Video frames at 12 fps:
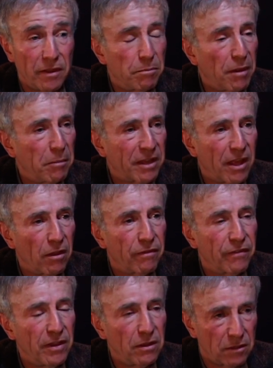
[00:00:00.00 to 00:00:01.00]
in the public health
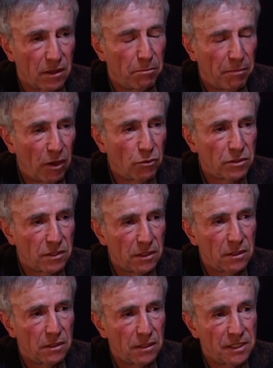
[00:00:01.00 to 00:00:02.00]
field about
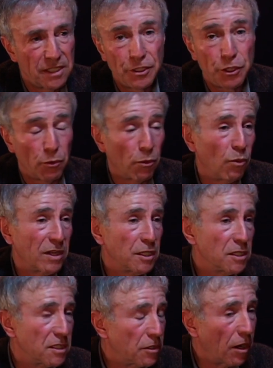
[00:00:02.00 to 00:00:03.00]
this issue, or what
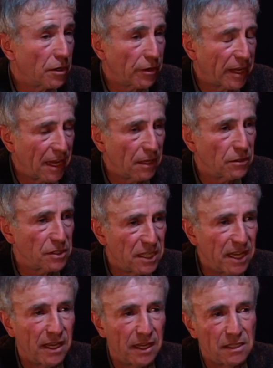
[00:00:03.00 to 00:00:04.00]
does Dr. Kendall
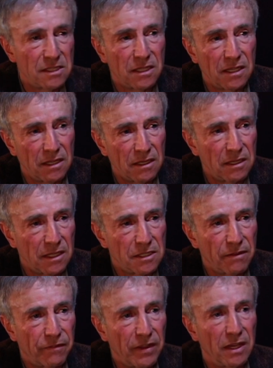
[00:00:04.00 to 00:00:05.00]
say is
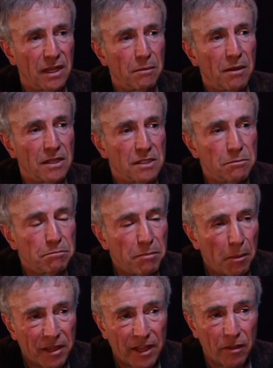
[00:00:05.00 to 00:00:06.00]
the feeling amongst
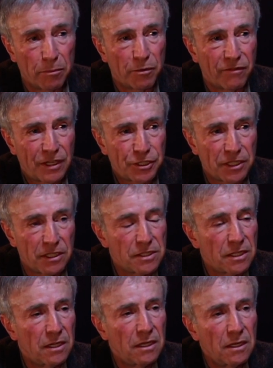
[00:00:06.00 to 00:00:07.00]
public health
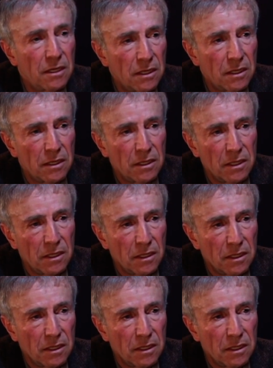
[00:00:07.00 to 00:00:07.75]
professionals? Well, I'll read you the